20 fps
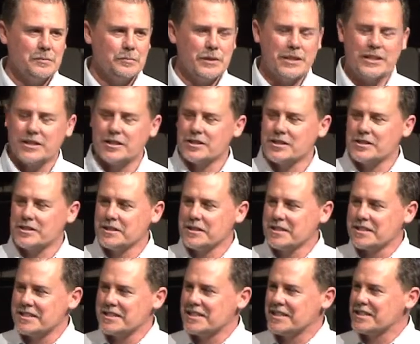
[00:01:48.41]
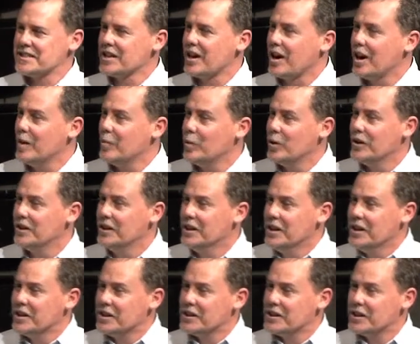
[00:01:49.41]
because this is the time when
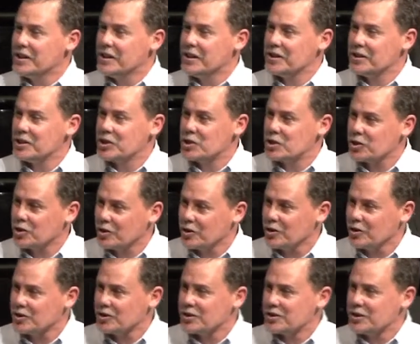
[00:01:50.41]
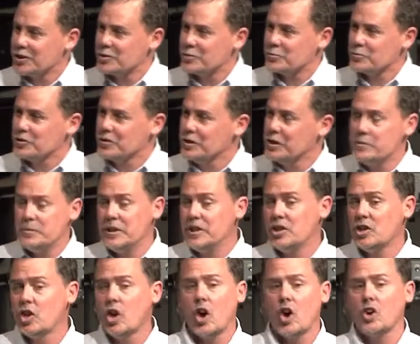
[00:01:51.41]
the church is really
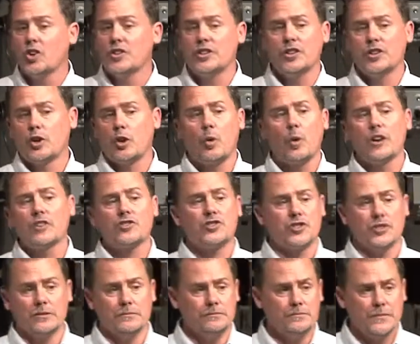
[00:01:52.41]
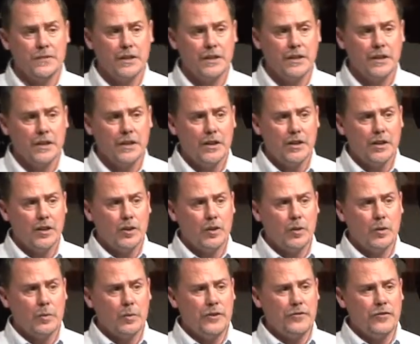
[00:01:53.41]
being called into question.
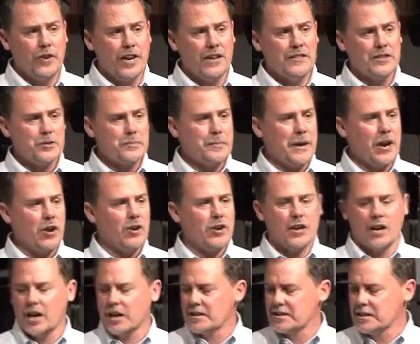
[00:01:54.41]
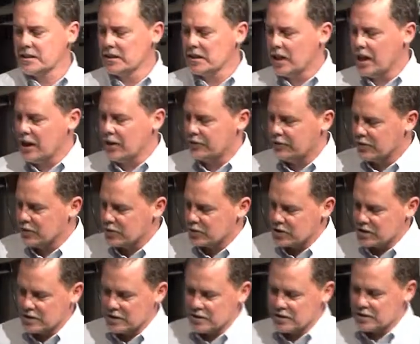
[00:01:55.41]
We find this paradox in life, and
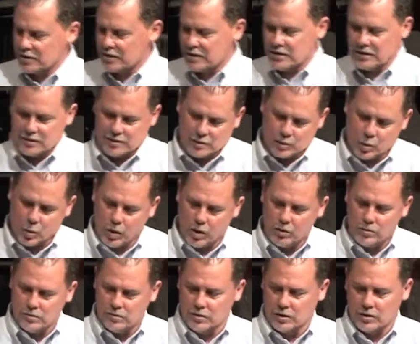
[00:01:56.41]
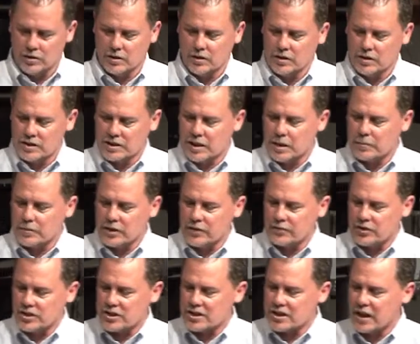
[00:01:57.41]
there's a quote or a couple
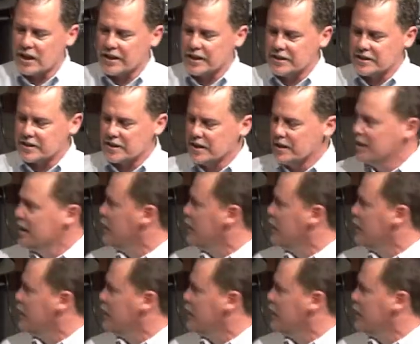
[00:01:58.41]
different studies